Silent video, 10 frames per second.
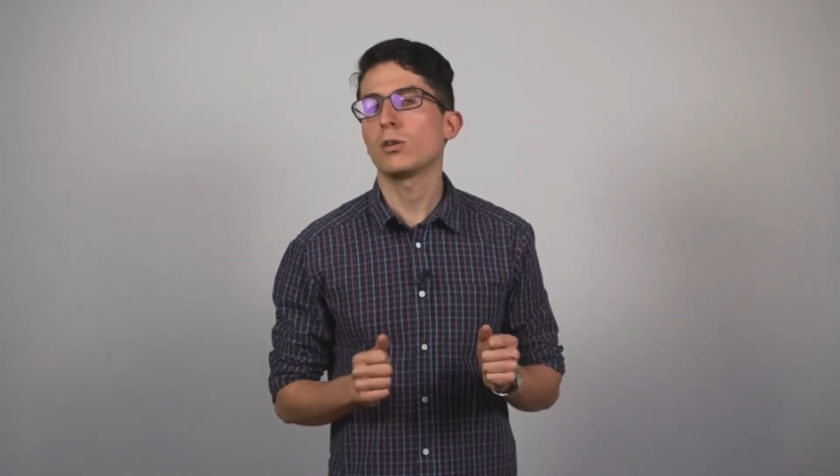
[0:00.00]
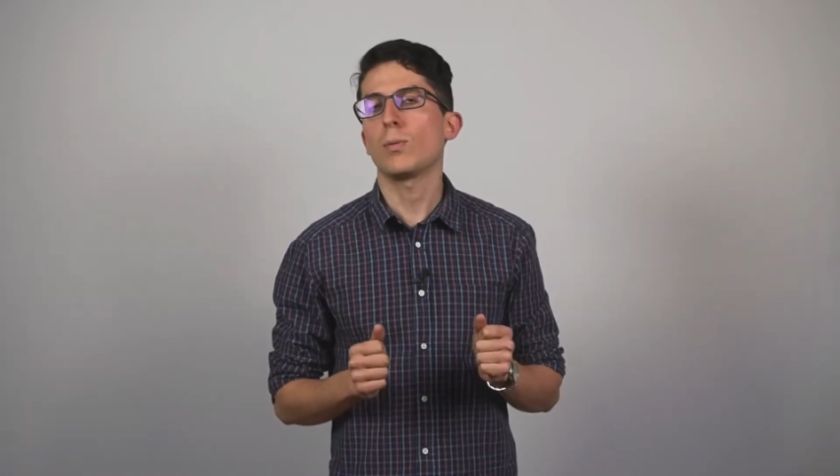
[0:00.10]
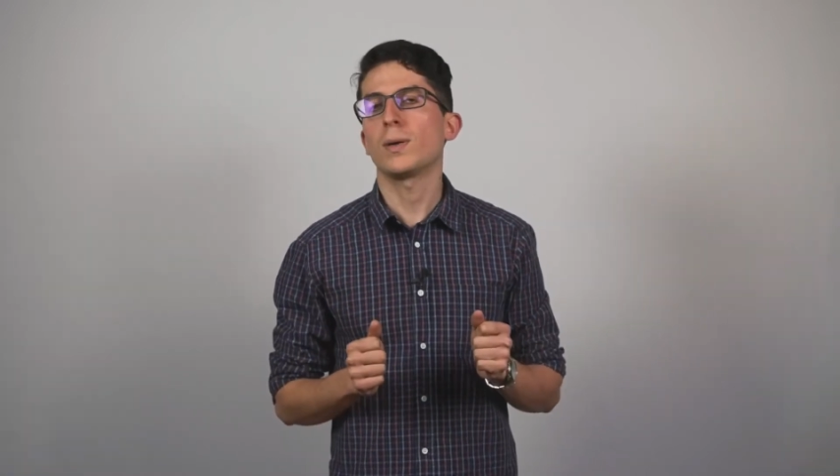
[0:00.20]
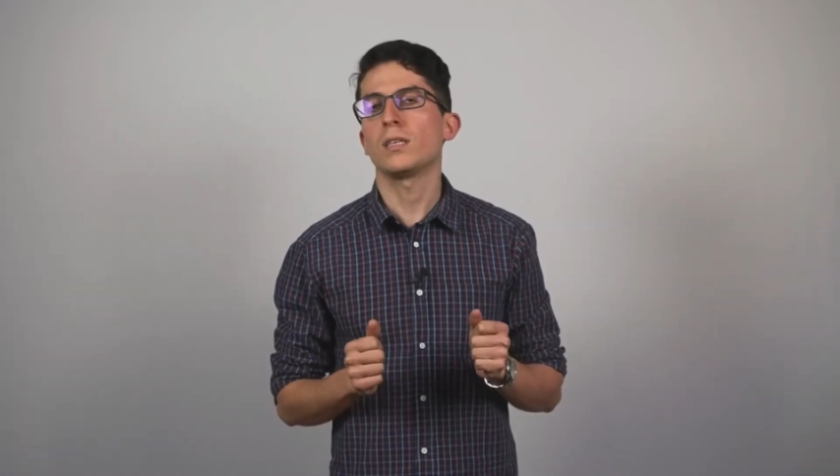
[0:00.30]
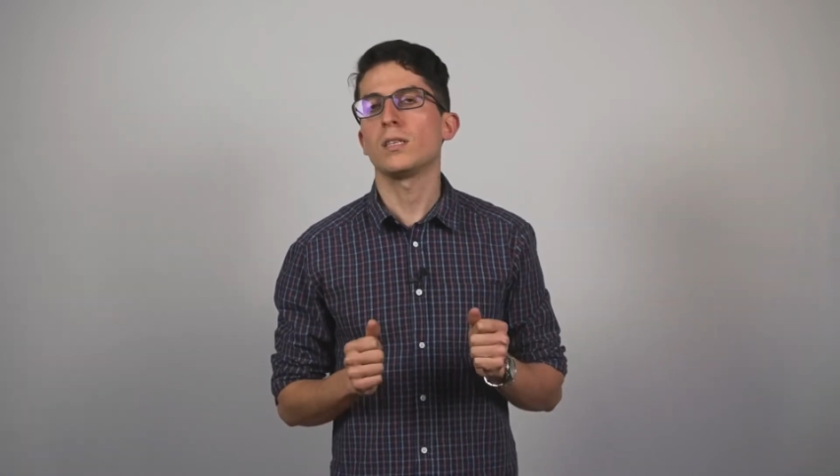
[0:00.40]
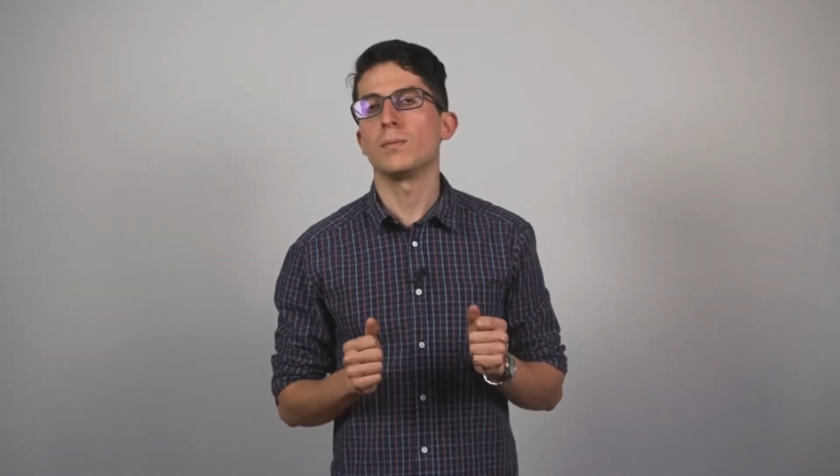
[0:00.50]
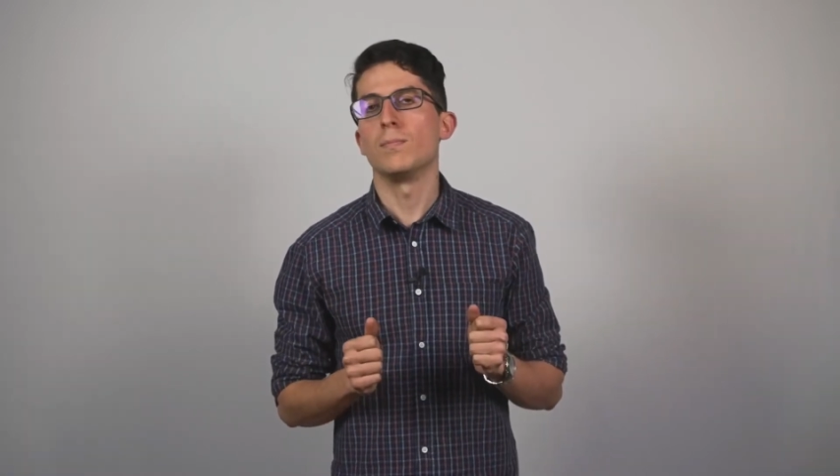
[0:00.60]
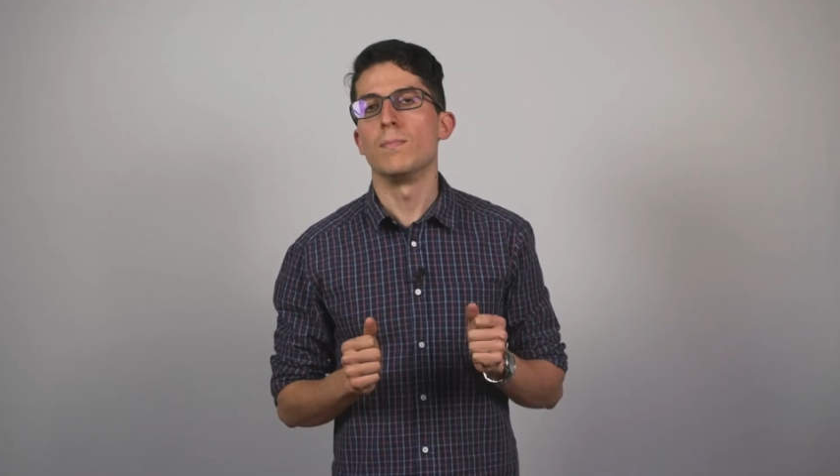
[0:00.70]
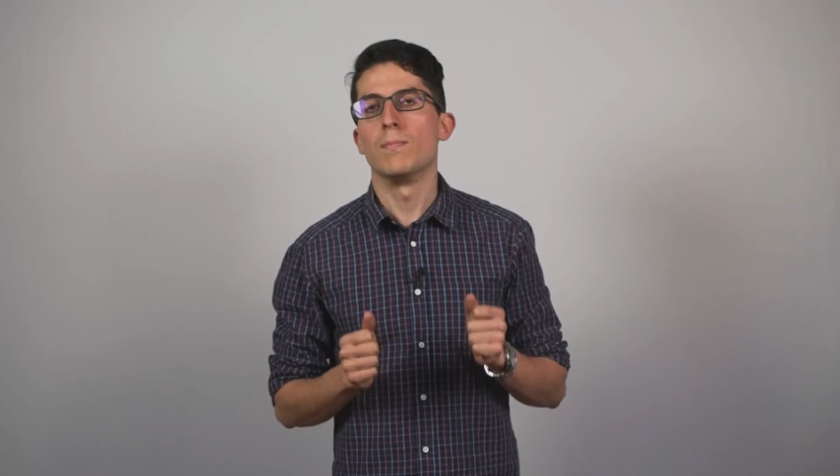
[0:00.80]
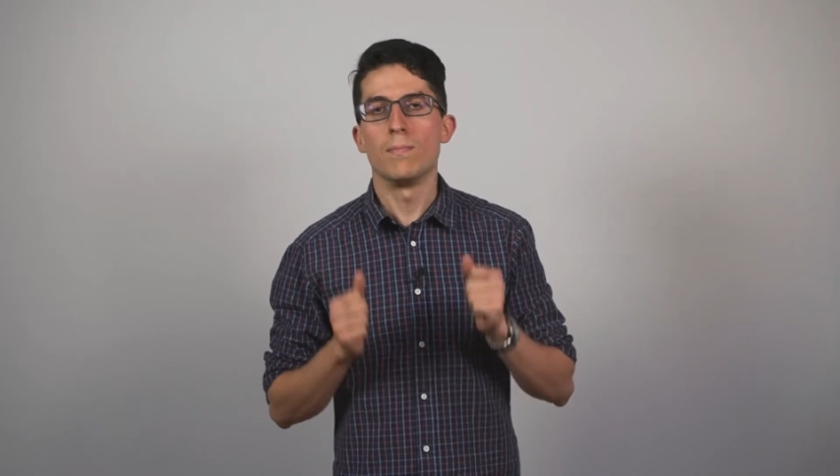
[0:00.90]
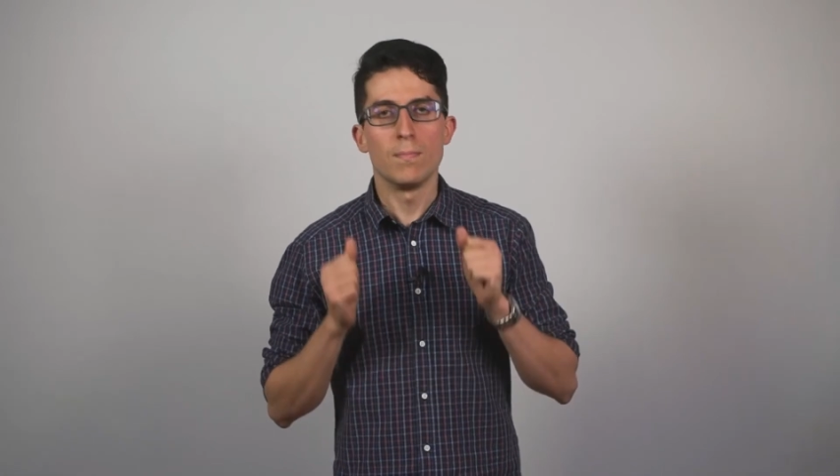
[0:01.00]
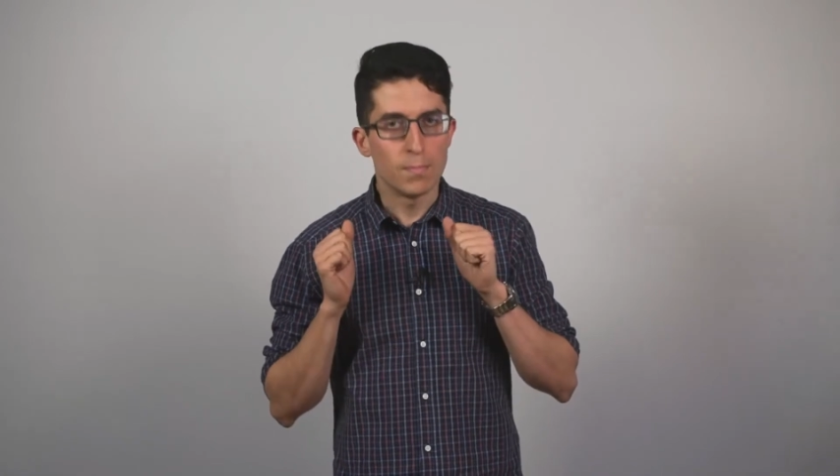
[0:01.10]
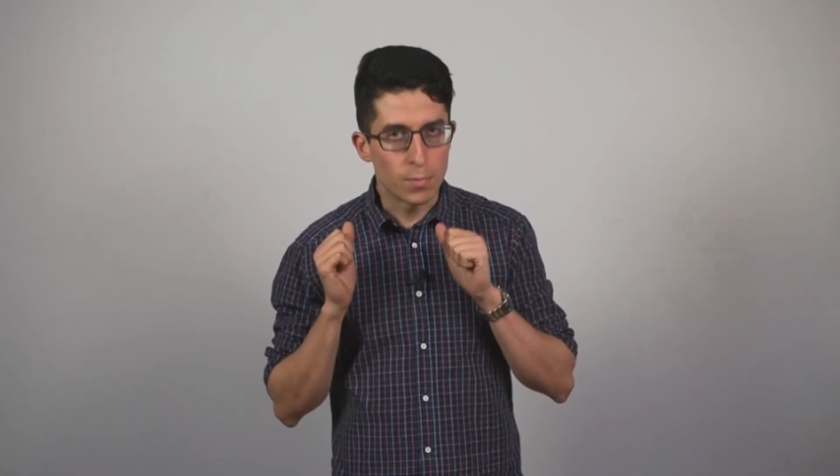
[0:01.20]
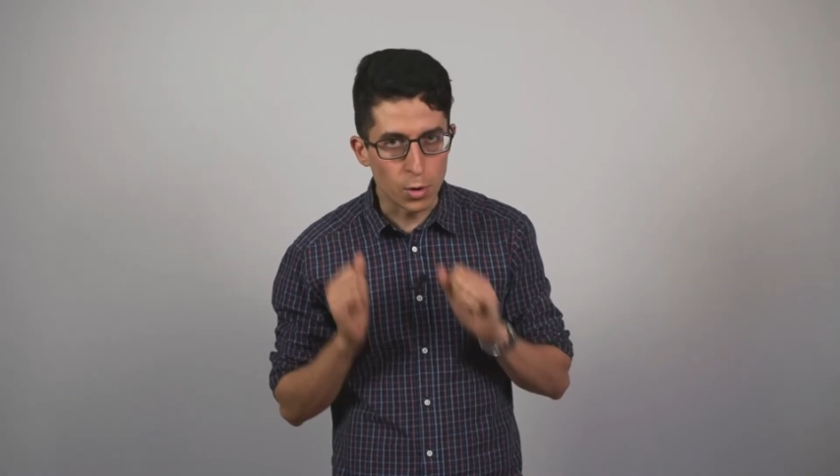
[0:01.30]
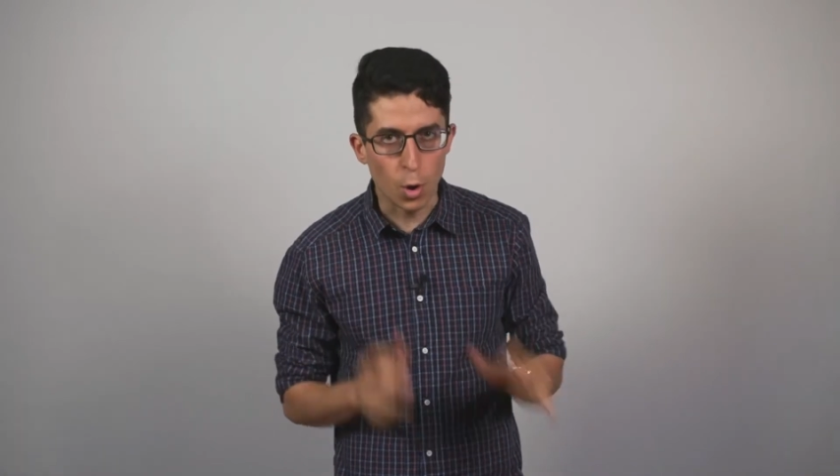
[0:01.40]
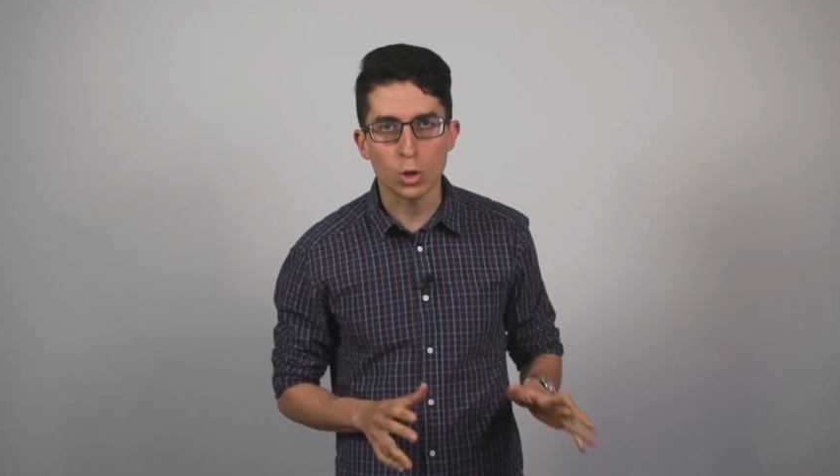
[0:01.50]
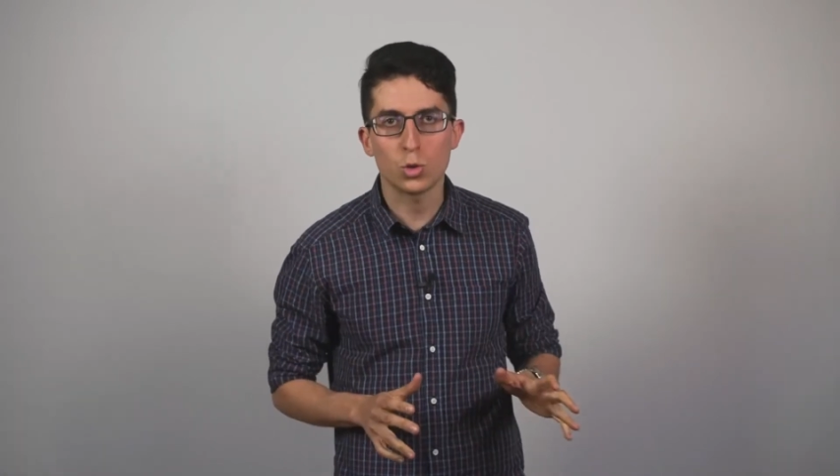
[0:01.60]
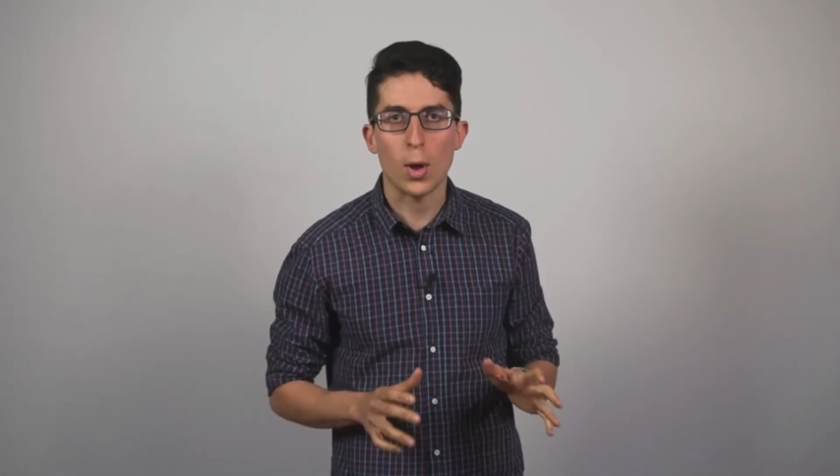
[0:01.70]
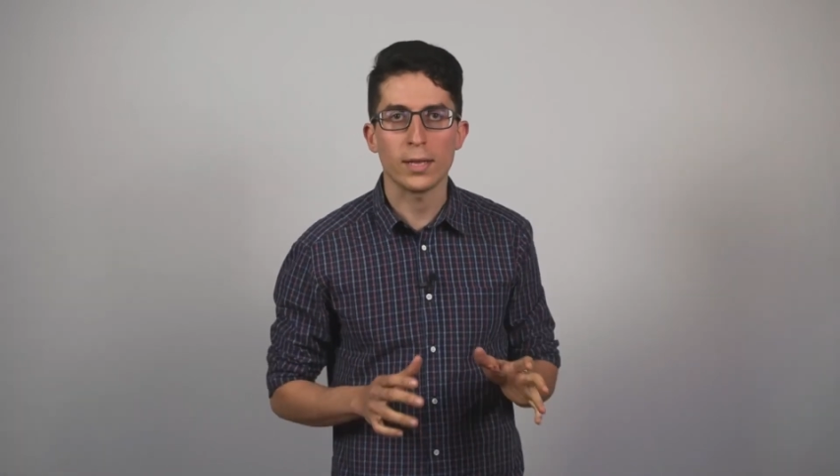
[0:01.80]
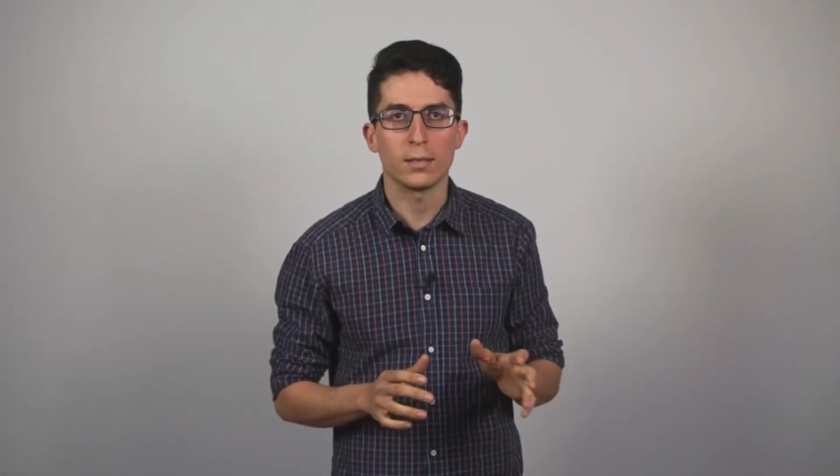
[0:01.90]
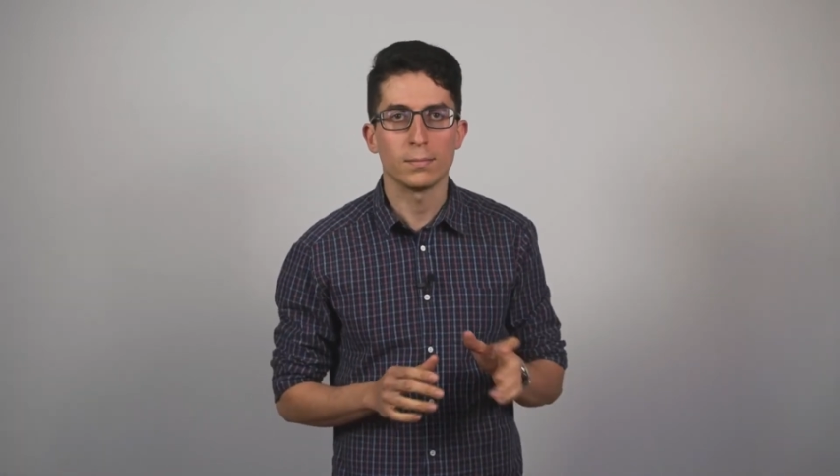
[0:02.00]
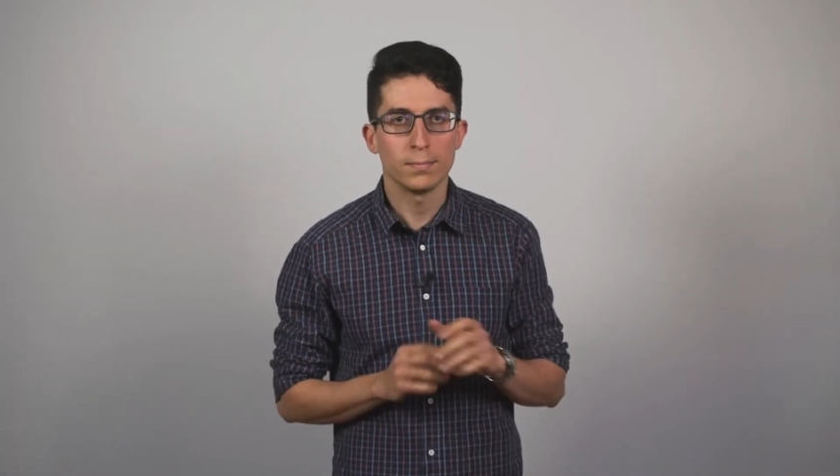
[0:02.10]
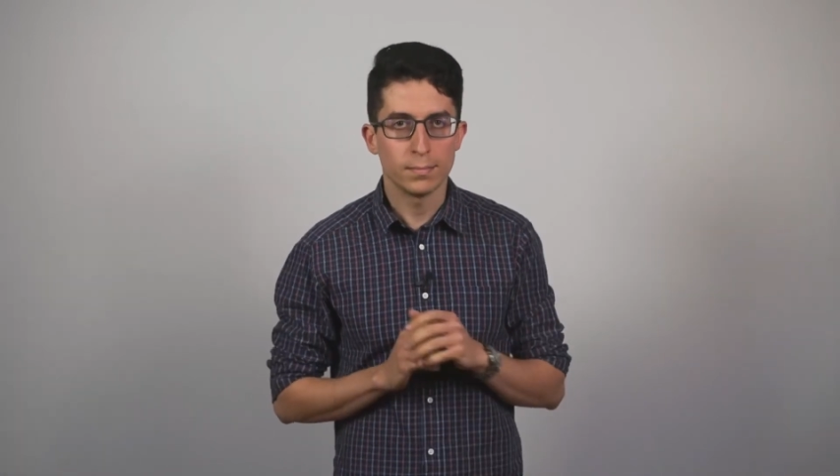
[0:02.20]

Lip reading: automatism, no sweat,